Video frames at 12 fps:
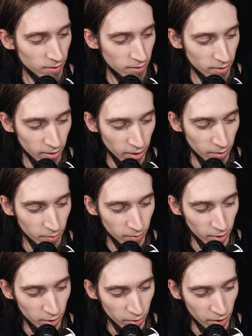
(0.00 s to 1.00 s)

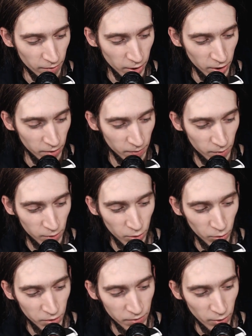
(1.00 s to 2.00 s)
I don't have any
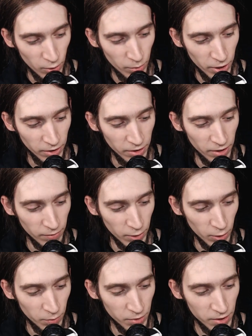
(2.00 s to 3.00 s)
tools for opening the
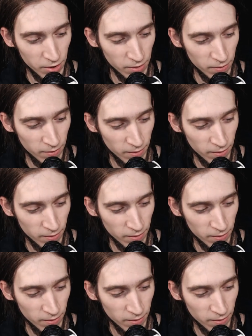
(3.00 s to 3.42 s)
envelopes.